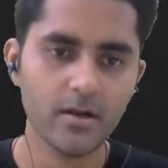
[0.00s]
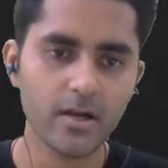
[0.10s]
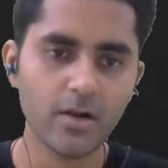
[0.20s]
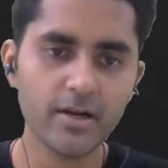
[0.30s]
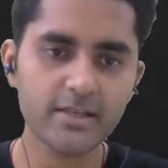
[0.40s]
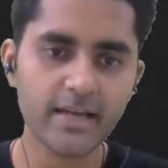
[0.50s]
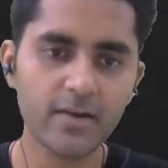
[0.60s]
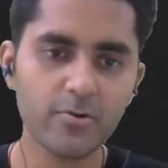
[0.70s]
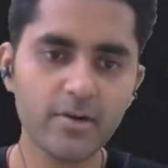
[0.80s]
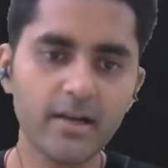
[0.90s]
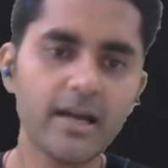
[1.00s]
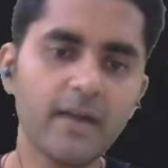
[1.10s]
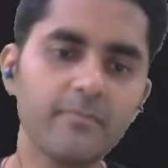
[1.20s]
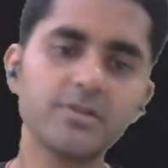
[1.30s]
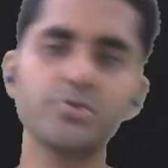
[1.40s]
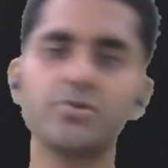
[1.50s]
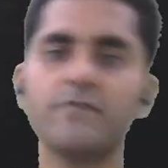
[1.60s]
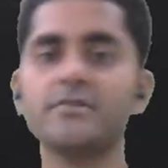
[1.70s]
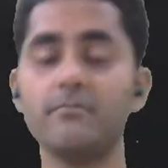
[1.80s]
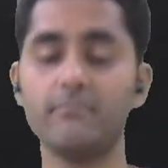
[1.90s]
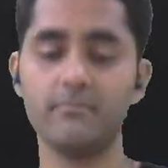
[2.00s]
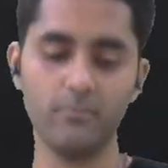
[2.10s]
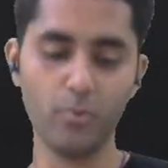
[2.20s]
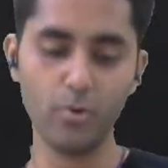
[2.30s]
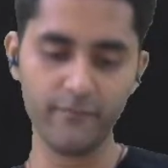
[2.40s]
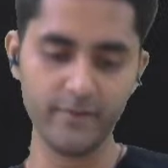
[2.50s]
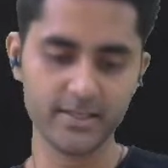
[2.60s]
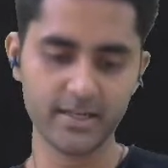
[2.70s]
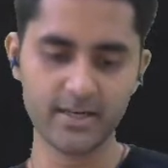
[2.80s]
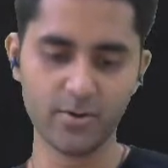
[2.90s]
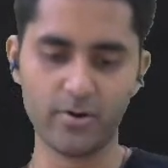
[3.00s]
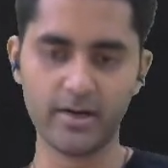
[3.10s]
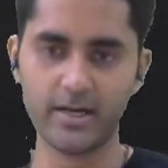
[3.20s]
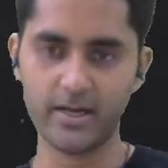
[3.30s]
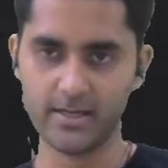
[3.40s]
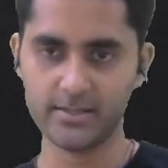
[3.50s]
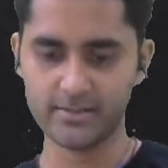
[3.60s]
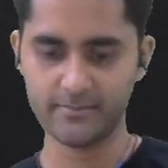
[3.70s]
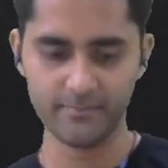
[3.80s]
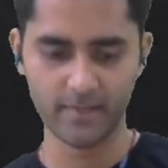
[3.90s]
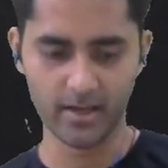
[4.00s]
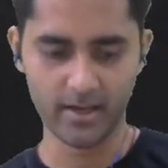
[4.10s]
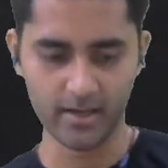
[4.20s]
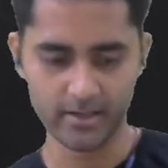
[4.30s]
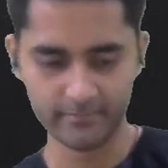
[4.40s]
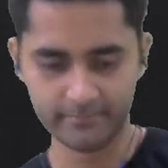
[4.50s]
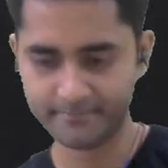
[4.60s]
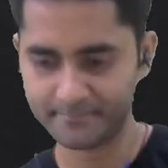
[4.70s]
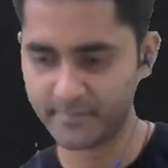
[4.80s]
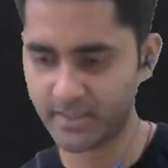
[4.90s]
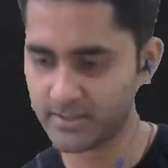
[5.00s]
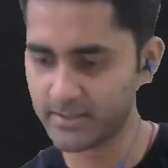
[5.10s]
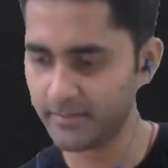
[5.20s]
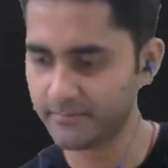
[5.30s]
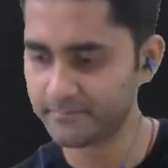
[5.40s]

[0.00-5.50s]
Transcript: Now let us calculate dimensions of some more physical quantities, and let's see.